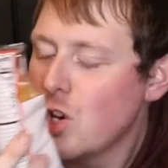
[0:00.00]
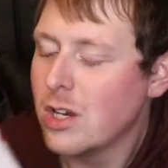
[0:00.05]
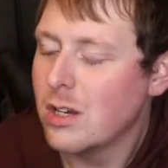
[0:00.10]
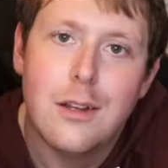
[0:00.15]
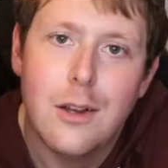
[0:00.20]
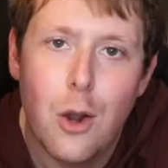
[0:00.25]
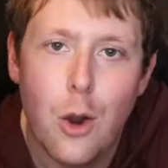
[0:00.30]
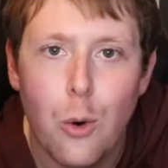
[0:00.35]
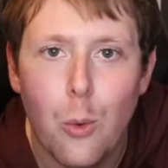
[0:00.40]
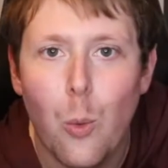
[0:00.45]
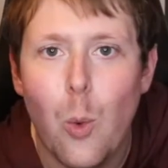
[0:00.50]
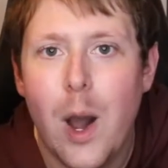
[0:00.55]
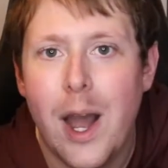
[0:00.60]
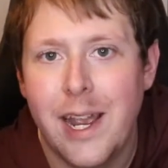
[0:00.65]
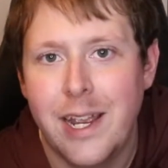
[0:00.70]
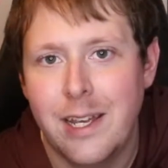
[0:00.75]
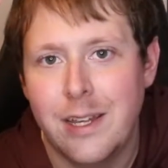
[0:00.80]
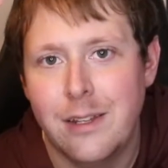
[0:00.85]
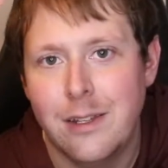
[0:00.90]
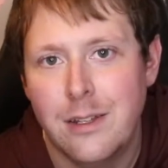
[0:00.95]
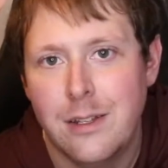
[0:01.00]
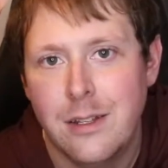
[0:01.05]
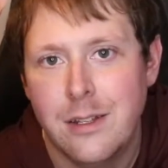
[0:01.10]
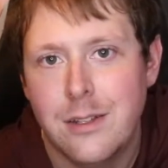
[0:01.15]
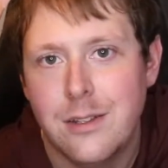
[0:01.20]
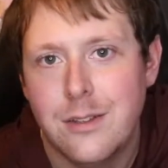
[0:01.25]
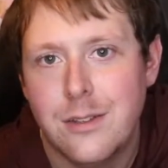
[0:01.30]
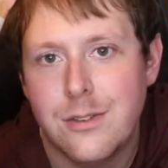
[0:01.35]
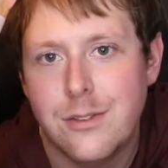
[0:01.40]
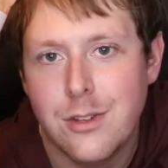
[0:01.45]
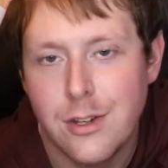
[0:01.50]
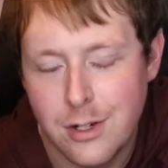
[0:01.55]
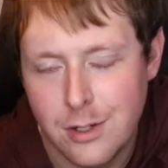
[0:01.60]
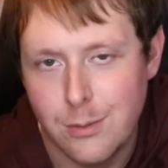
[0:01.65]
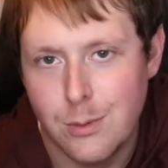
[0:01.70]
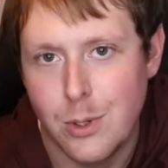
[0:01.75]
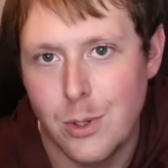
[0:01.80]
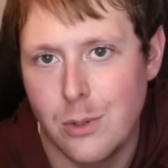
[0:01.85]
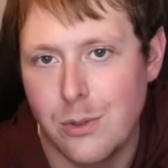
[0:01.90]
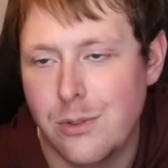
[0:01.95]
Hawaiian dinner
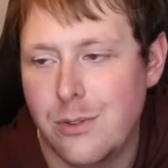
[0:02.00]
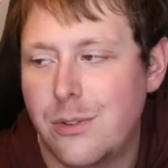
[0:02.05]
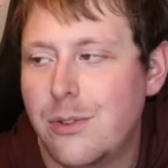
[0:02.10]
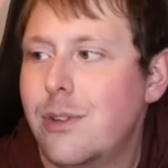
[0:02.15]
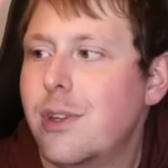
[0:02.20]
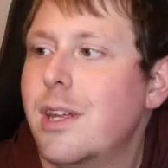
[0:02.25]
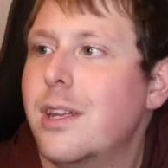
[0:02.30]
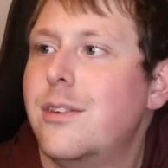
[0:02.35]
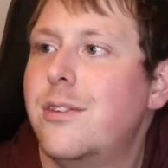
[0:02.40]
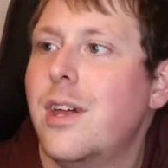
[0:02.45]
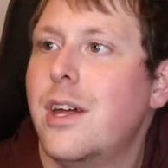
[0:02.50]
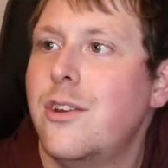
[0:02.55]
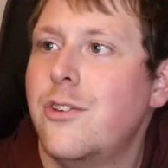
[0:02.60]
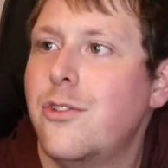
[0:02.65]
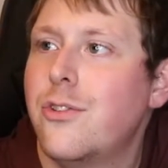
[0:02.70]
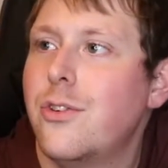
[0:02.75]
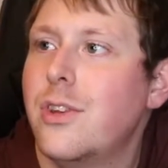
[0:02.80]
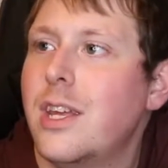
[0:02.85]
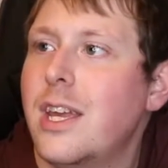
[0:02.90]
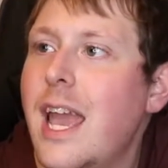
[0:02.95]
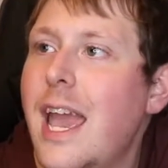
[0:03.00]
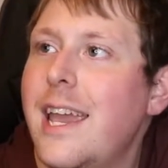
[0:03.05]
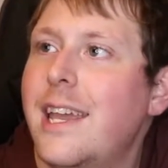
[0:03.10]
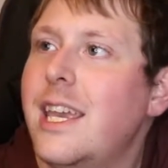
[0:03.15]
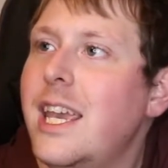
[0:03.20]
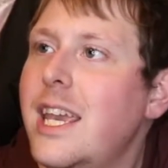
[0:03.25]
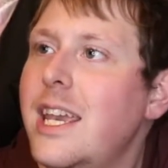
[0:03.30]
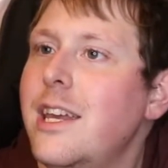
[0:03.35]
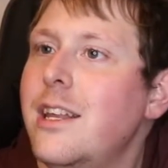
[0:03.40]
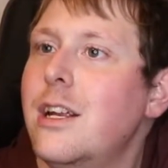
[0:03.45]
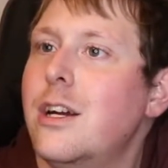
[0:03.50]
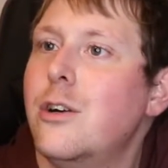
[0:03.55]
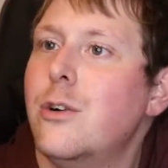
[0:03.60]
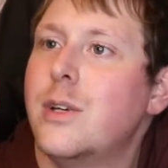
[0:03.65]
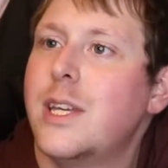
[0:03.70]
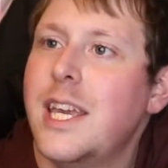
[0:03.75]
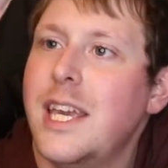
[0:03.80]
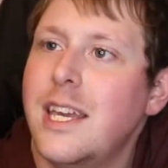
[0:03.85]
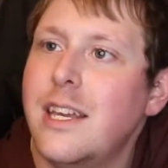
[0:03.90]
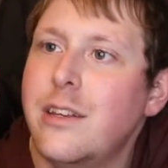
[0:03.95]
rolls. Essentially a keto
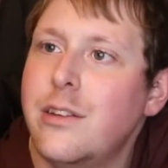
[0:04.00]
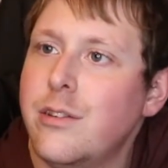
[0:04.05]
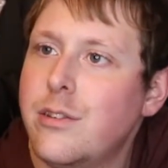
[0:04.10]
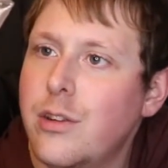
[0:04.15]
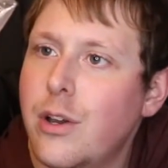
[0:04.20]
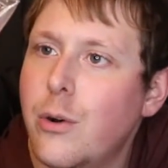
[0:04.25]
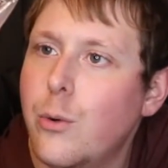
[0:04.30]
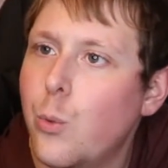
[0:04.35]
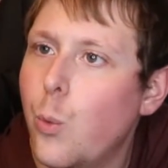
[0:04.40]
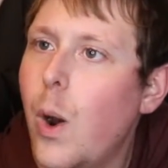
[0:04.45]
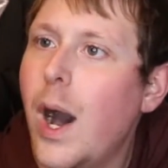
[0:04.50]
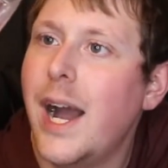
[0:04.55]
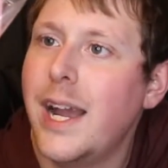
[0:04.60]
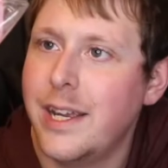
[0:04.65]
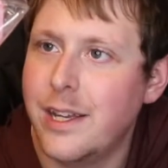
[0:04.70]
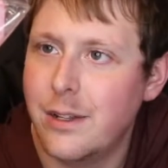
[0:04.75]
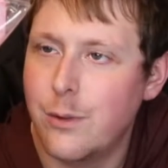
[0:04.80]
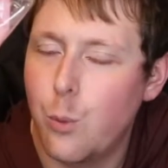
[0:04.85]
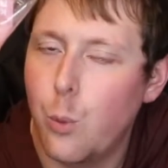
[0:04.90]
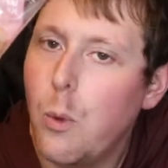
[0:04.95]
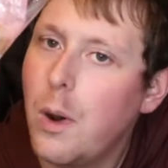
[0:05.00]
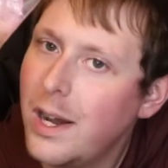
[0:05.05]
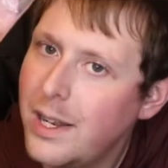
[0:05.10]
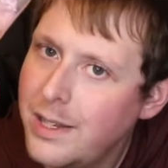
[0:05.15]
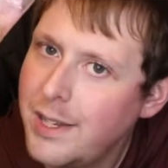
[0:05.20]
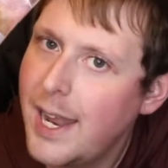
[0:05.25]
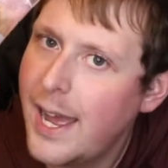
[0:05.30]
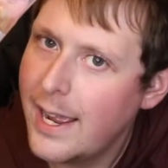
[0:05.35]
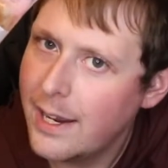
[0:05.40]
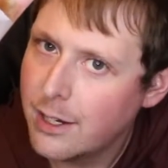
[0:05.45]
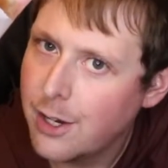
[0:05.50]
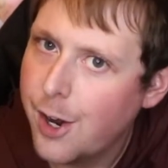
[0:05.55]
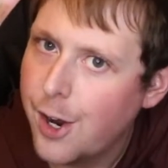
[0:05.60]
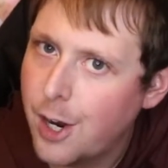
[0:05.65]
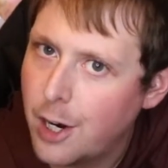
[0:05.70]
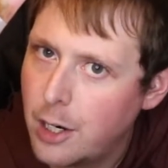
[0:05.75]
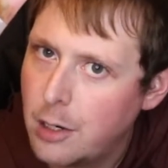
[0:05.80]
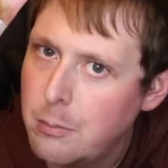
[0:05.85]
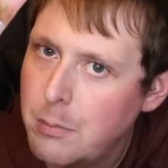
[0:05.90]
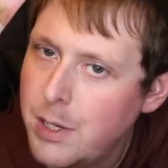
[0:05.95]
King's Hawaiian. 1 net
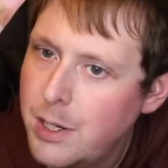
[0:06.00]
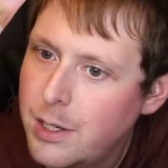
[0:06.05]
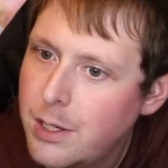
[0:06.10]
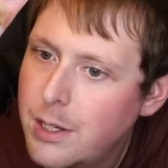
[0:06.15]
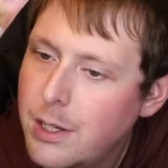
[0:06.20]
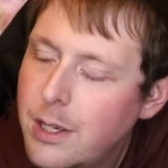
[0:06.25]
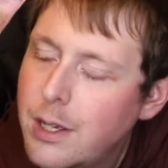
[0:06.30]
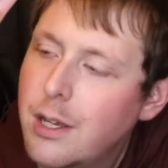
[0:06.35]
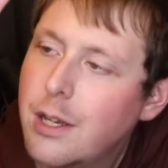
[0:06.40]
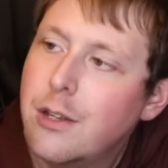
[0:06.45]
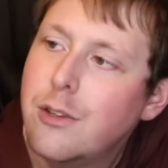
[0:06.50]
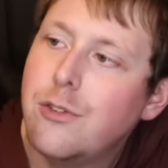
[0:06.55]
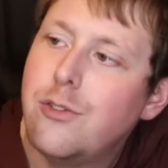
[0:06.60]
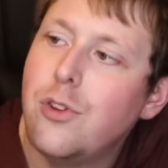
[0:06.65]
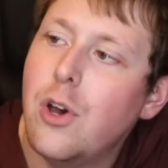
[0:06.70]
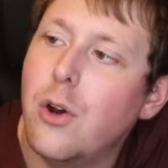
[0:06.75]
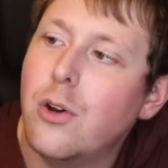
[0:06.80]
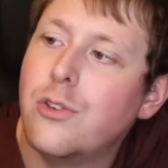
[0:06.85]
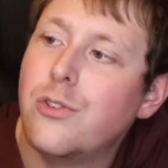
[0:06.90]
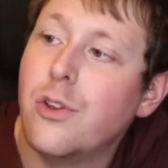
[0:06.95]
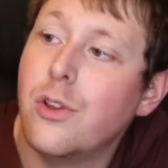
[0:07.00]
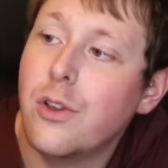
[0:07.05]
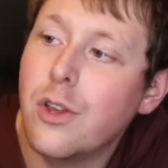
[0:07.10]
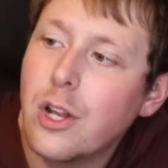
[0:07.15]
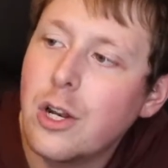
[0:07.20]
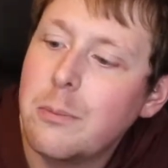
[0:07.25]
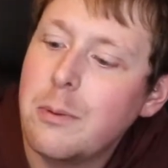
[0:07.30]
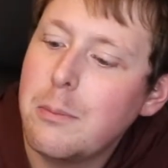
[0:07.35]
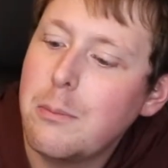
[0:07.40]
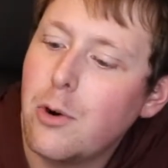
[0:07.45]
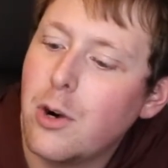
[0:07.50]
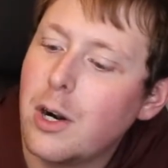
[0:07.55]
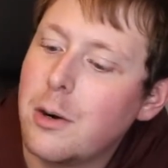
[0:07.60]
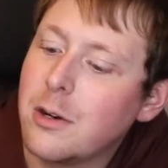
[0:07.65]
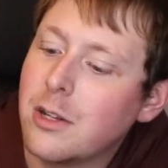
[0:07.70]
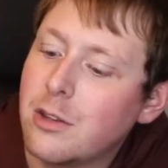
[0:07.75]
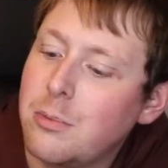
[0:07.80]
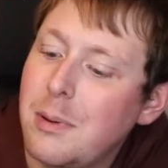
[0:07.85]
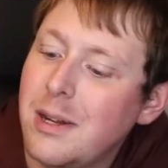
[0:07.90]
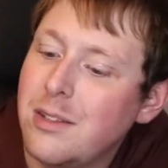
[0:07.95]
carb, so it's a little bit more
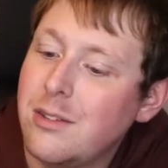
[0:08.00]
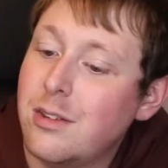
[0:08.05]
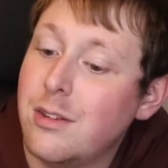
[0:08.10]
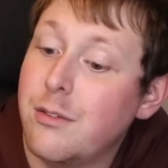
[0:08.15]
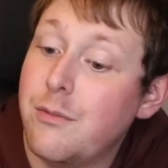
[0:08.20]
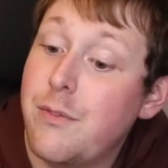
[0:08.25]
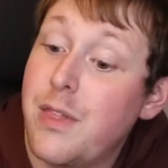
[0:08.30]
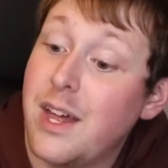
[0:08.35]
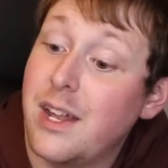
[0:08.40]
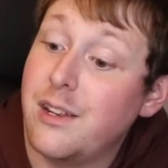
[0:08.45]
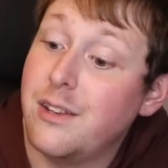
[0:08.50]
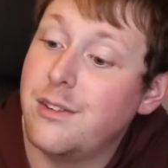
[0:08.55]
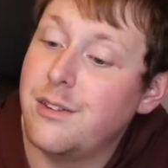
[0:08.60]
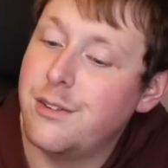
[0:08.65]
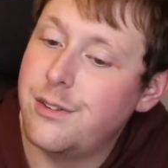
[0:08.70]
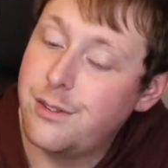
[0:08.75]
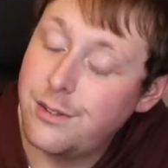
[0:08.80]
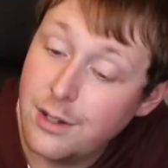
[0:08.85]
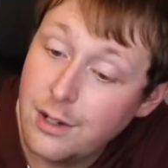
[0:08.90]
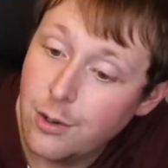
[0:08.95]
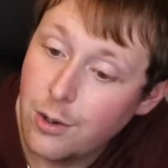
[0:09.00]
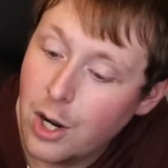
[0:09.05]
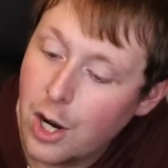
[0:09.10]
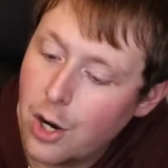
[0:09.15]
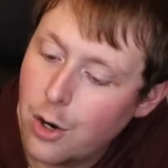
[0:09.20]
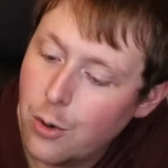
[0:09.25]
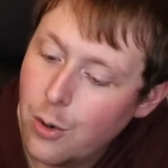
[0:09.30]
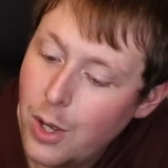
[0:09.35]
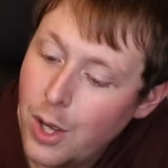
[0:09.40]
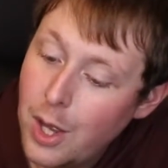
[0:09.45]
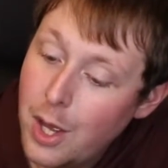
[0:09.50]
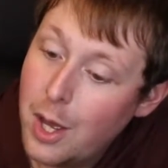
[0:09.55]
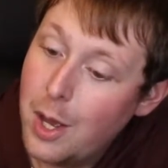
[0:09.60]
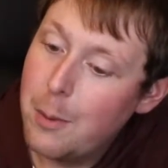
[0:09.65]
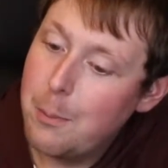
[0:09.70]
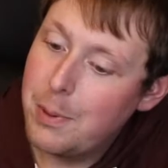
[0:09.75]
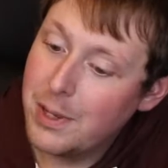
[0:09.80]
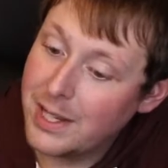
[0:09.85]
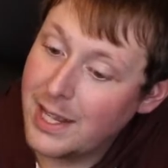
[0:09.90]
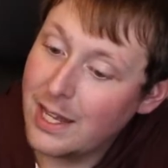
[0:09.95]
expensive than 0,
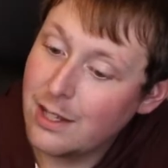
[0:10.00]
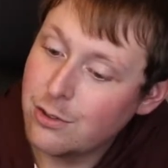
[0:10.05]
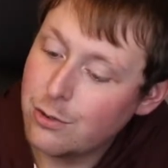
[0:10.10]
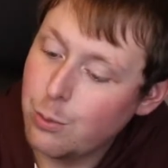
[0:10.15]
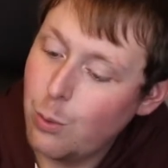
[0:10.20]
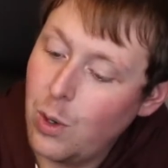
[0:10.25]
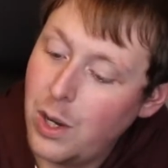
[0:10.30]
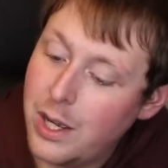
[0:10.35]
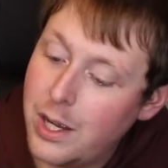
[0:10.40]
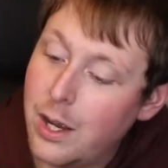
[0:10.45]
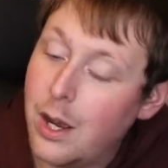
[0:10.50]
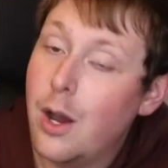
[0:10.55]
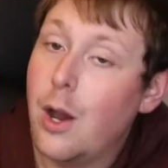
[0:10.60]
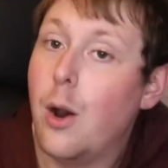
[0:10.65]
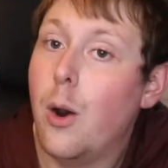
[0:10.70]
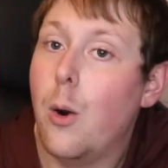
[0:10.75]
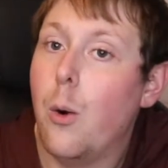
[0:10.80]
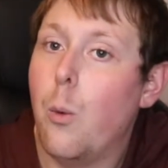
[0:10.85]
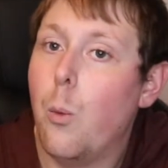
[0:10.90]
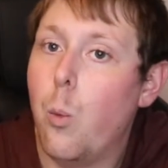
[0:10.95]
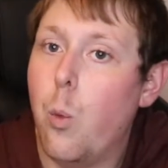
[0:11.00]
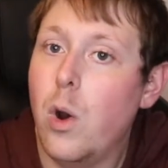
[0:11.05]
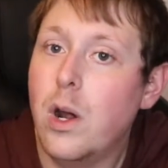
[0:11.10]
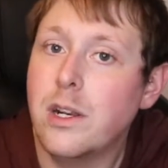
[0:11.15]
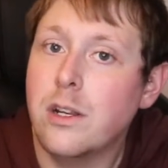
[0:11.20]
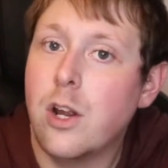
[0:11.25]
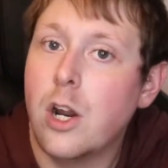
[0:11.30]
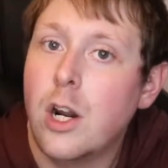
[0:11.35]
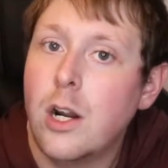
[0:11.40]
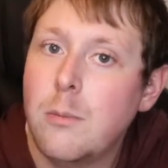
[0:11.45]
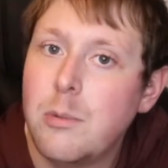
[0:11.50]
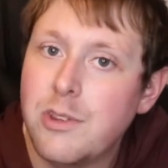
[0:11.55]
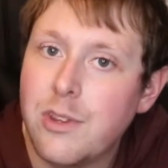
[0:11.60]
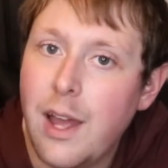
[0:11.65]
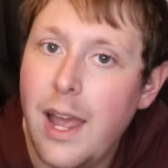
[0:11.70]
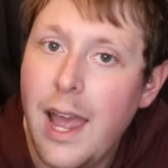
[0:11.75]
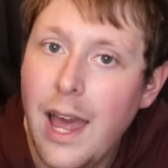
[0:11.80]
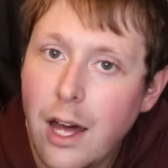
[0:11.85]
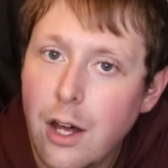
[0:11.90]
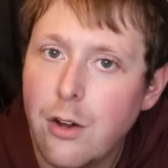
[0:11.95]
but guess what? 1 carb is a
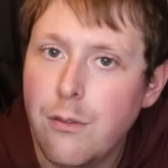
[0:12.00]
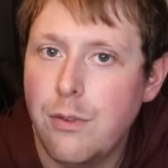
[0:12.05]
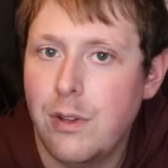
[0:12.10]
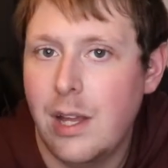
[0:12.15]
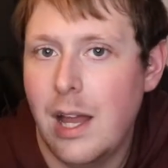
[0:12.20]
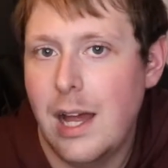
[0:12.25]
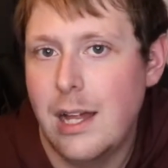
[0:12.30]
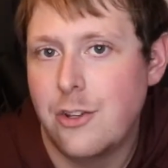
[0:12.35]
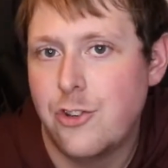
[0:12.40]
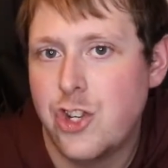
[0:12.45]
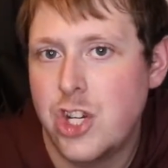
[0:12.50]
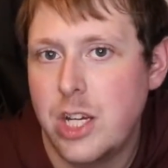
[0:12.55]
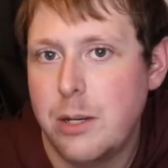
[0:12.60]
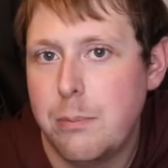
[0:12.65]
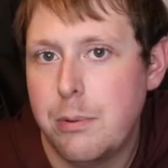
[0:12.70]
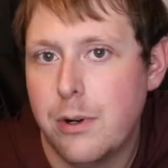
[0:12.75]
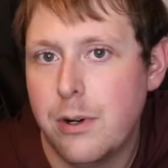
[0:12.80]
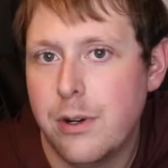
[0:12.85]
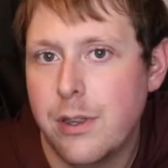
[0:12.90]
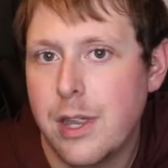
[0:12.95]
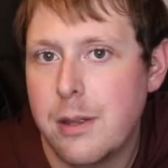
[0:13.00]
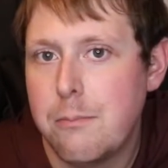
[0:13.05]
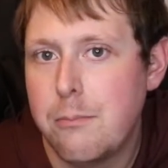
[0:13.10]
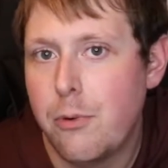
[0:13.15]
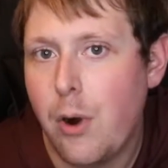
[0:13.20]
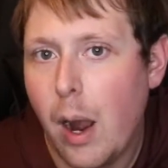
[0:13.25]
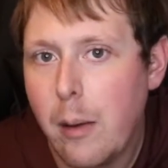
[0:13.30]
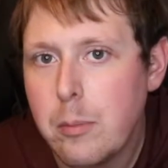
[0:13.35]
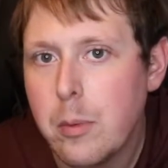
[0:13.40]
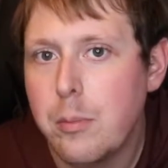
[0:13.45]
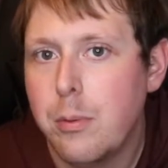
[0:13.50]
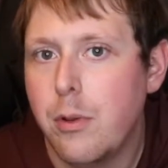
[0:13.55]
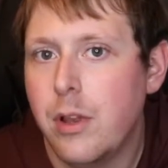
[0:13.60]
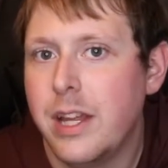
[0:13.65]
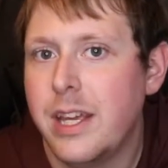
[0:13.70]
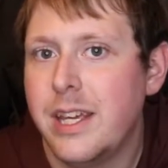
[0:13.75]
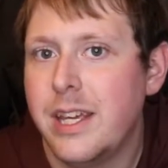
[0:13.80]
hell of a lot cheaper than probably